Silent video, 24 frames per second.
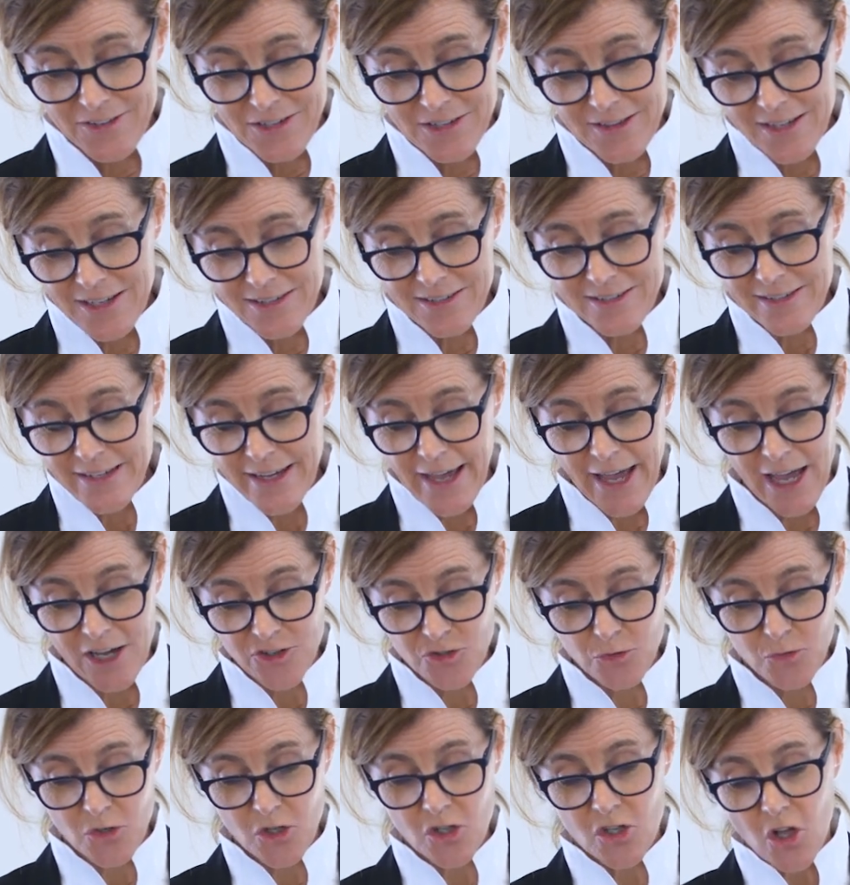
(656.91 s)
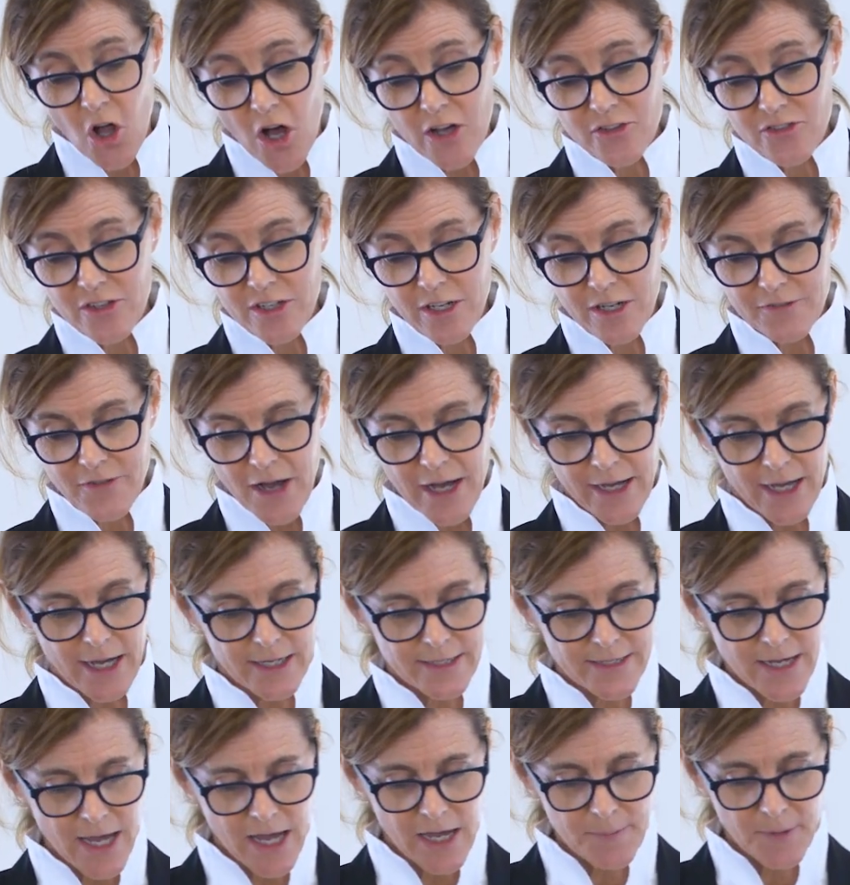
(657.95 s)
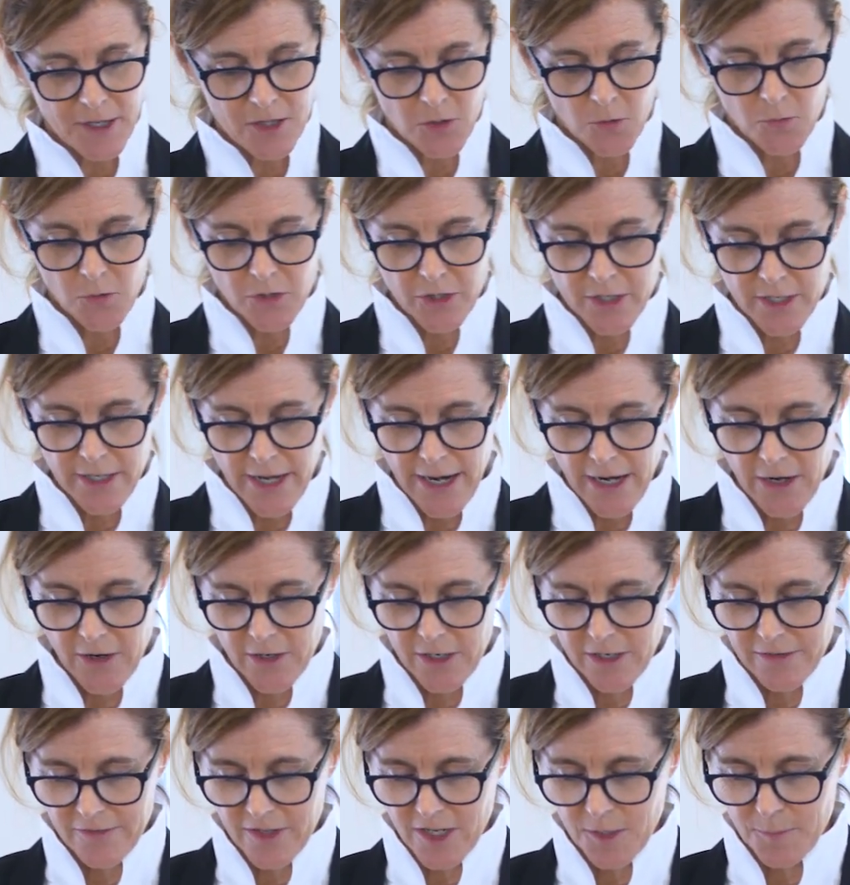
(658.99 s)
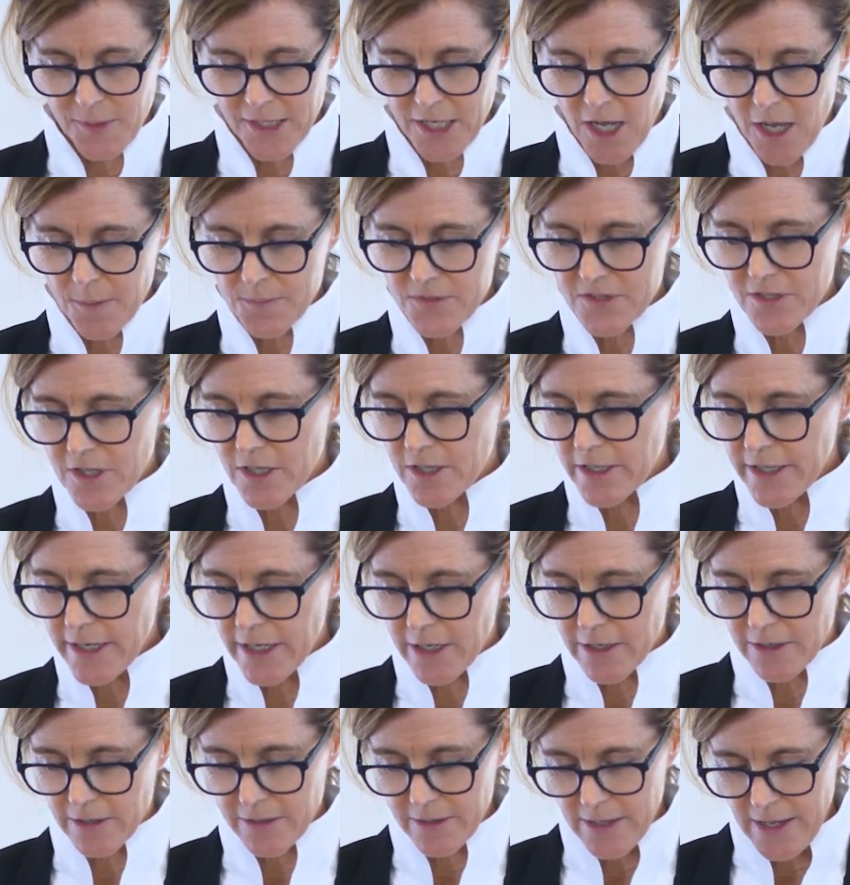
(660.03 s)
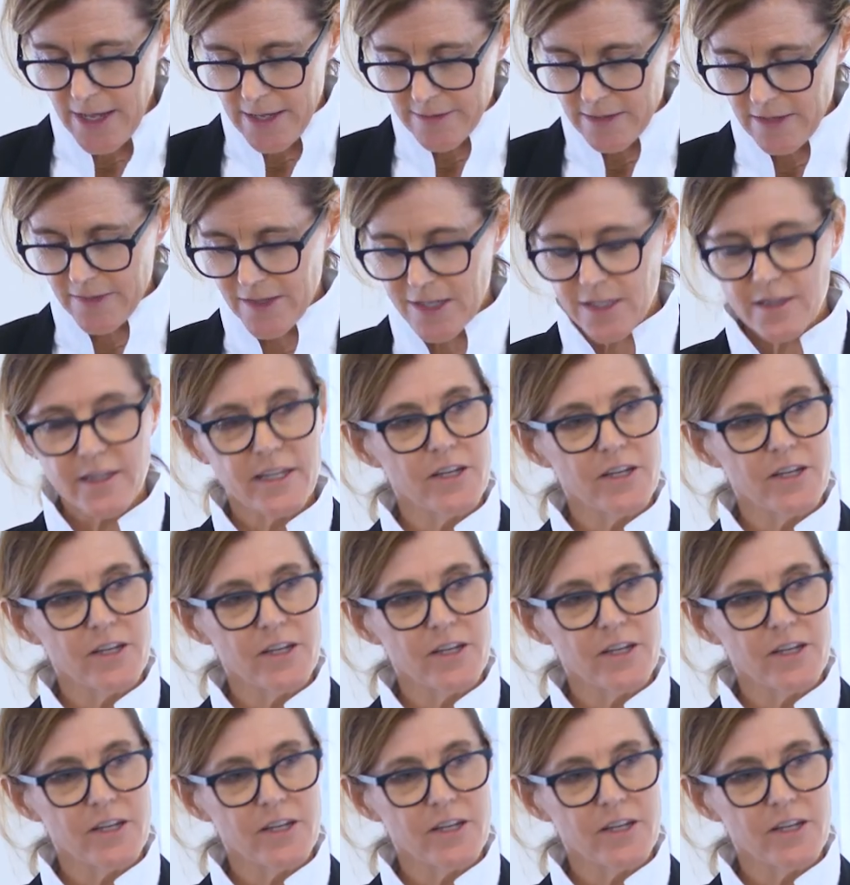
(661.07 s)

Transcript: Add to this the casual glossing of Agadah by the word narrative, and it becomes clear that the